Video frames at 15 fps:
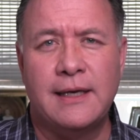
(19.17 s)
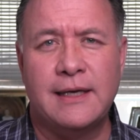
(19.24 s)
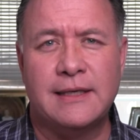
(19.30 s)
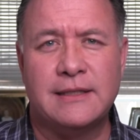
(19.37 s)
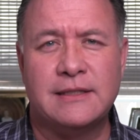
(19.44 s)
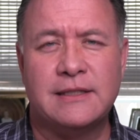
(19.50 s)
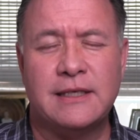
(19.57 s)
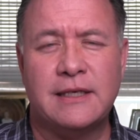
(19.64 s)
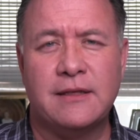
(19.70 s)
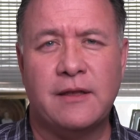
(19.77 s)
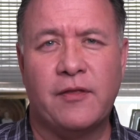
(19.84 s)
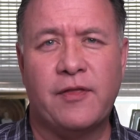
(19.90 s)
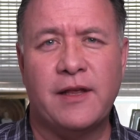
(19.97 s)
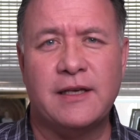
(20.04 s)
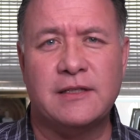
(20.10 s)
in seeing the
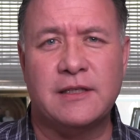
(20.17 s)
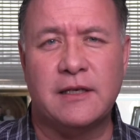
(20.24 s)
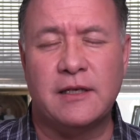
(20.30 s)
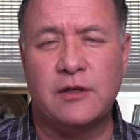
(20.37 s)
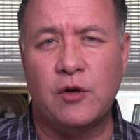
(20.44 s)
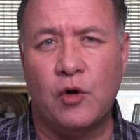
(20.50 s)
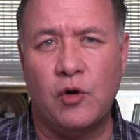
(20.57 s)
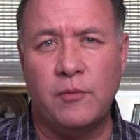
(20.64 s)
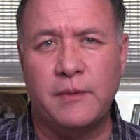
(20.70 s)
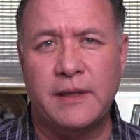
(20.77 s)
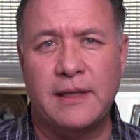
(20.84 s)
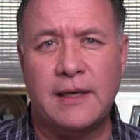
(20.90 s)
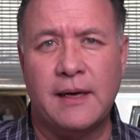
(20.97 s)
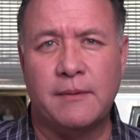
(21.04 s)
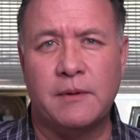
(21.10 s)
things that he told me
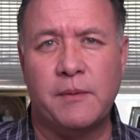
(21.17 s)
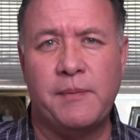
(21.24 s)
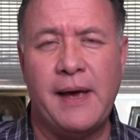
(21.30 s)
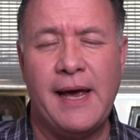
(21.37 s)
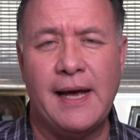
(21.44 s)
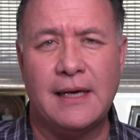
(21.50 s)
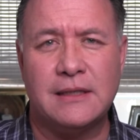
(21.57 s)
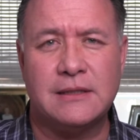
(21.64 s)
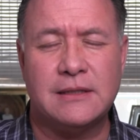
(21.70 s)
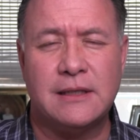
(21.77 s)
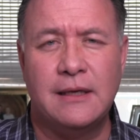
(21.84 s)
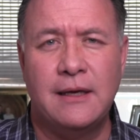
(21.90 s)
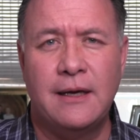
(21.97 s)
come to pass.